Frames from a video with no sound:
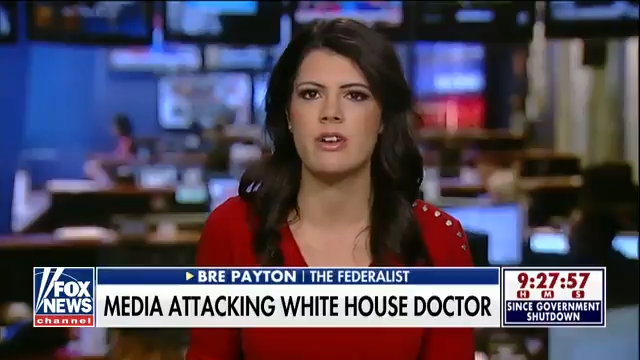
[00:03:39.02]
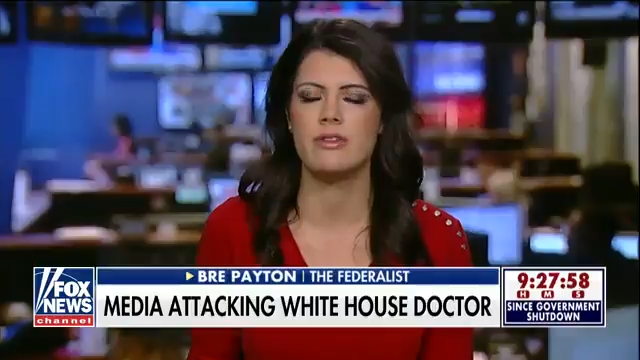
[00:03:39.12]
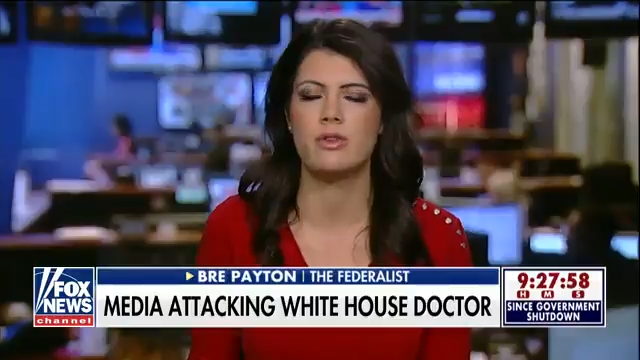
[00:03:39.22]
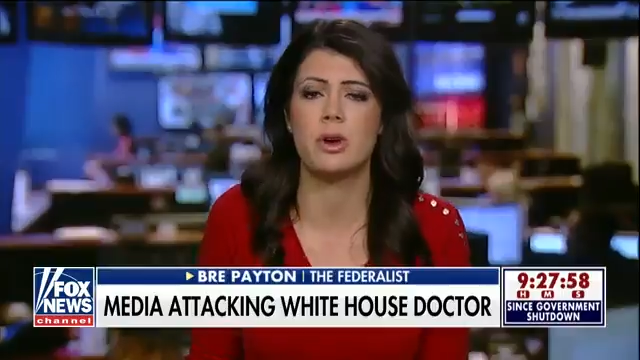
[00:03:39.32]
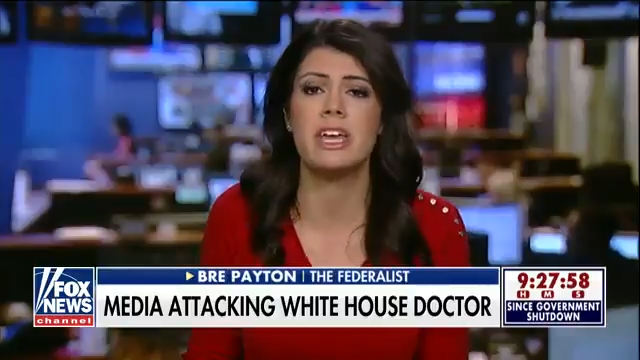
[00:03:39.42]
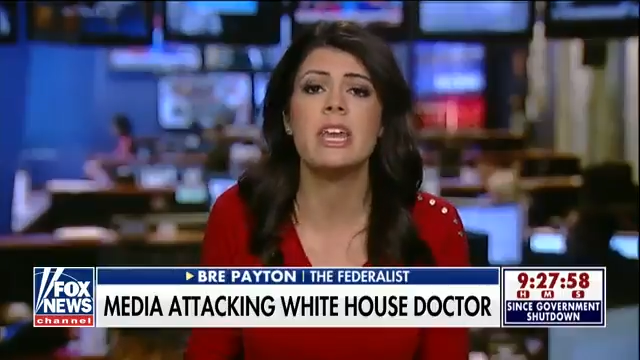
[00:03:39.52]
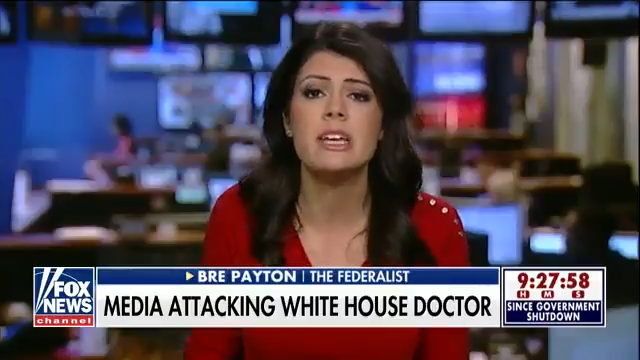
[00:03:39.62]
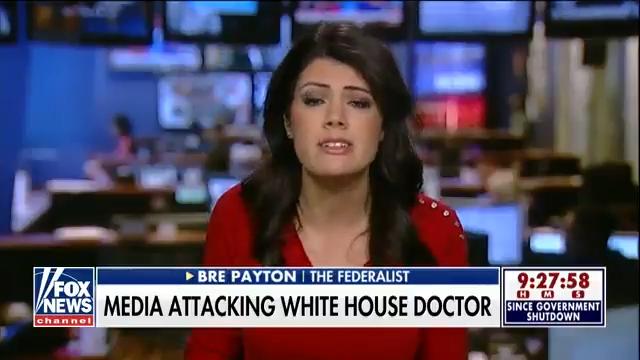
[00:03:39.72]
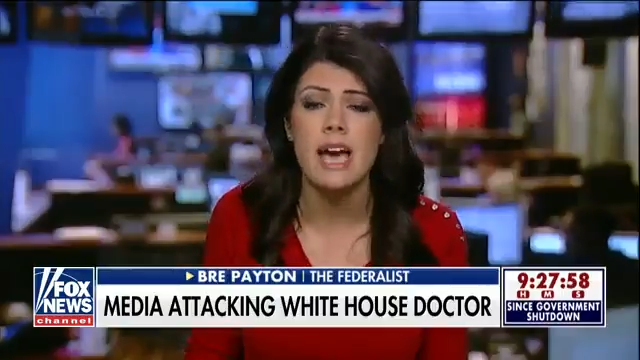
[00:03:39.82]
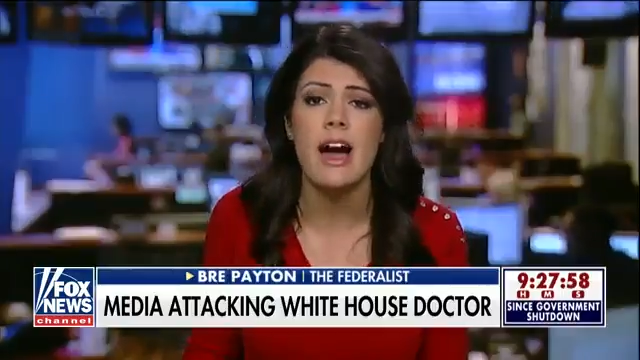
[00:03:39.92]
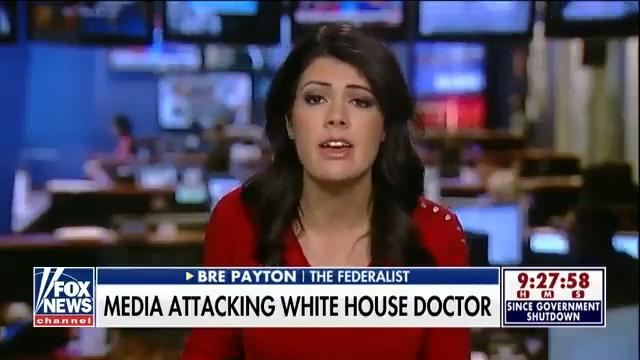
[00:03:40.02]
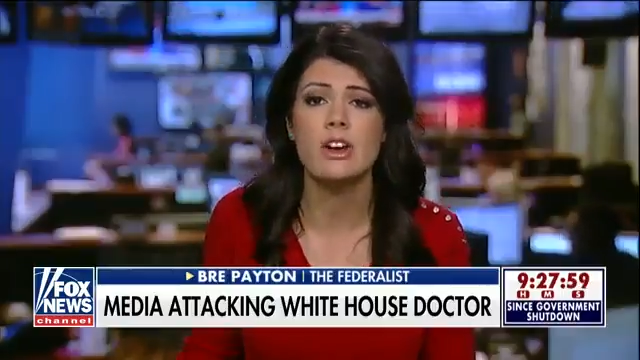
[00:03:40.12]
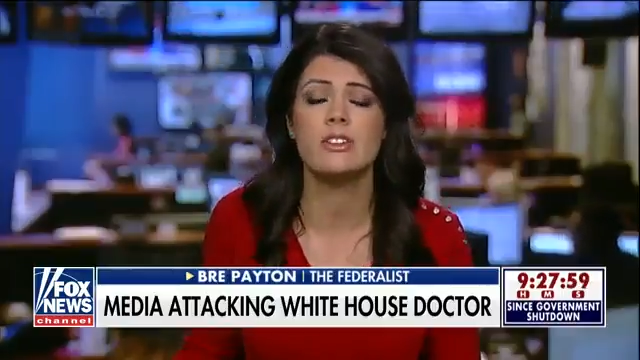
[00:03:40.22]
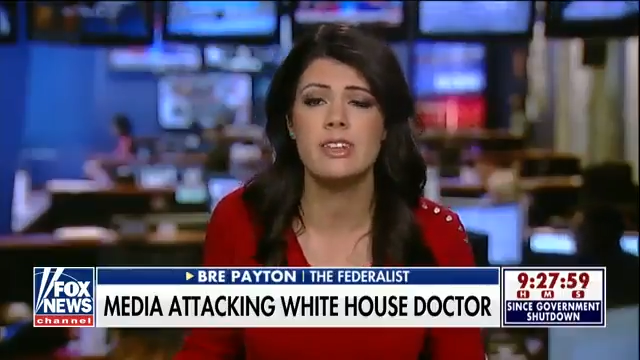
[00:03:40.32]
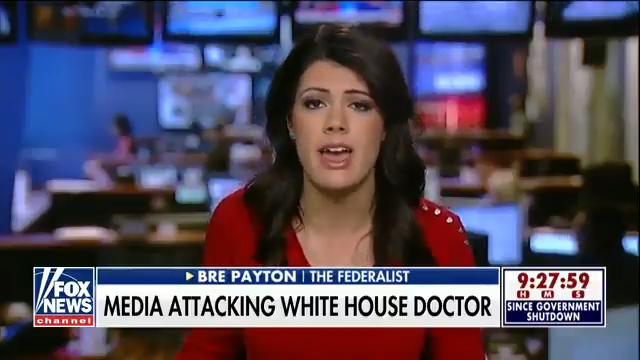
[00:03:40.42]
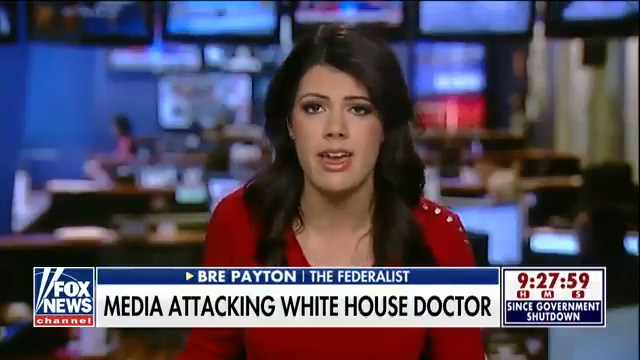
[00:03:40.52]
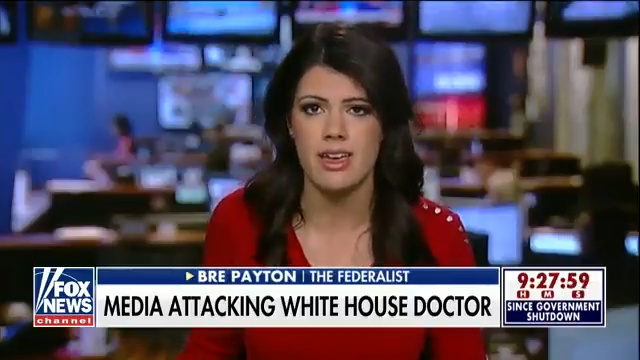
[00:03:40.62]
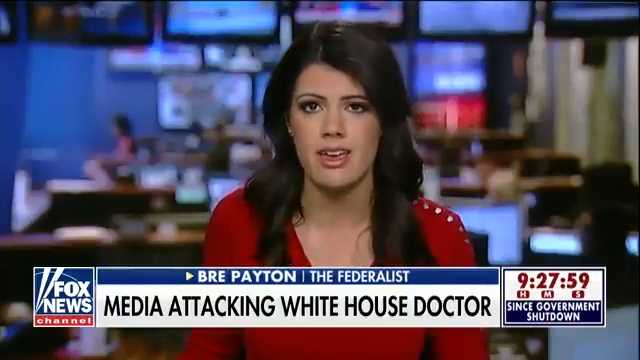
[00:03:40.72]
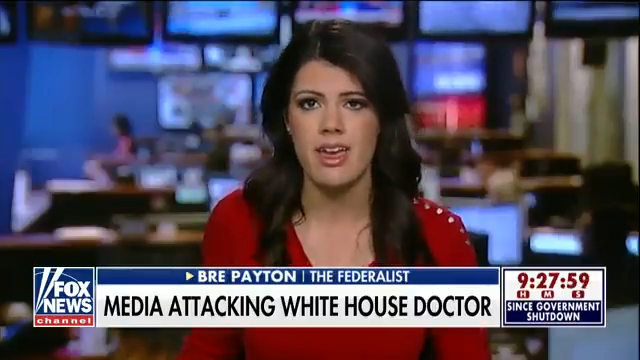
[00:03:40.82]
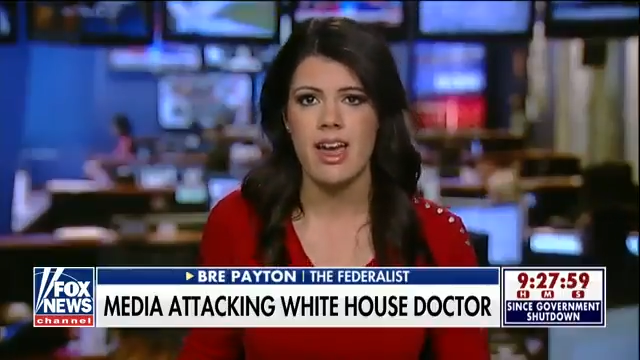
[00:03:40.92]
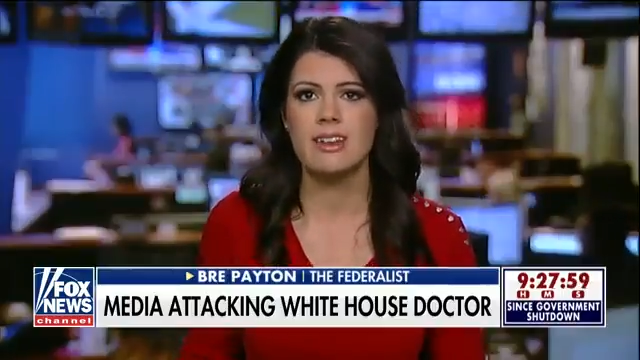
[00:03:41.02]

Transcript: cover it for an entire day